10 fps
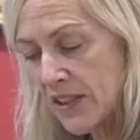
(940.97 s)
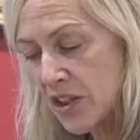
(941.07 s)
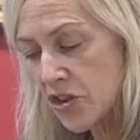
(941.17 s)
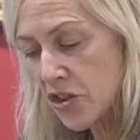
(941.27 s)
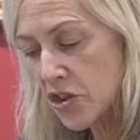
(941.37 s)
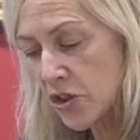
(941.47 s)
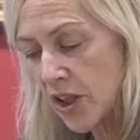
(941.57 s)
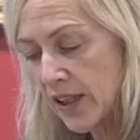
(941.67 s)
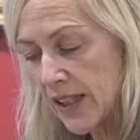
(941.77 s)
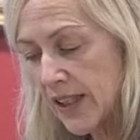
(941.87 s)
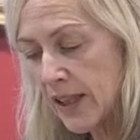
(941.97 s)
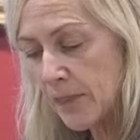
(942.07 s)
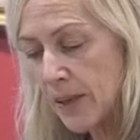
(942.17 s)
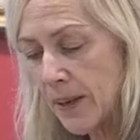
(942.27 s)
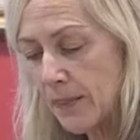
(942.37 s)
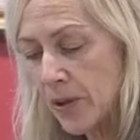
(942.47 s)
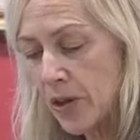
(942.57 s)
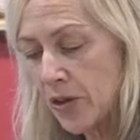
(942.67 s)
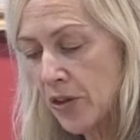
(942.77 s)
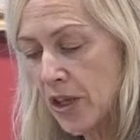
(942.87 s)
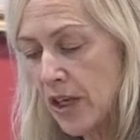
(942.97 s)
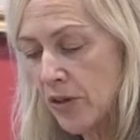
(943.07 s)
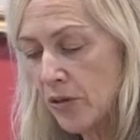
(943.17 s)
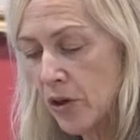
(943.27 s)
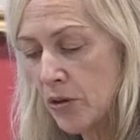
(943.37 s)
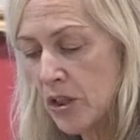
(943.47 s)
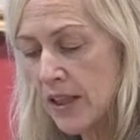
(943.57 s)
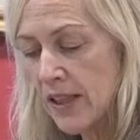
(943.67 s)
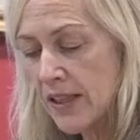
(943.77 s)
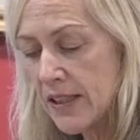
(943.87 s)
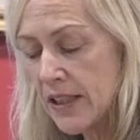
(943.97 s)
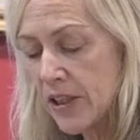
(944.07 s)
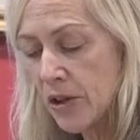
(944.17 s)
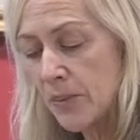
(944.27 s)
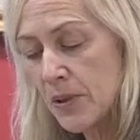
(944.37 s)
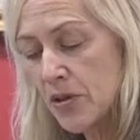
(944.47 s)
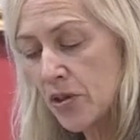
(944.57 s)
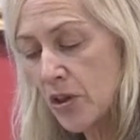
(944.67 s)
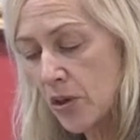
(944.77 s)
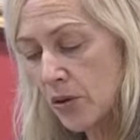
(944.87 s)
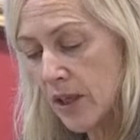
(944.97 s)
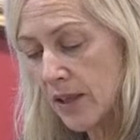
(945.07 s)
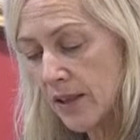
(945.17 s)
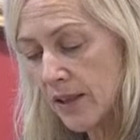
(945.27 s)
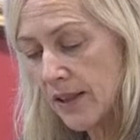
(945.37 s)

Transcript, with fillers: Sister Julia leaned the paper on her knee and wrote, Dear Mr. Kony,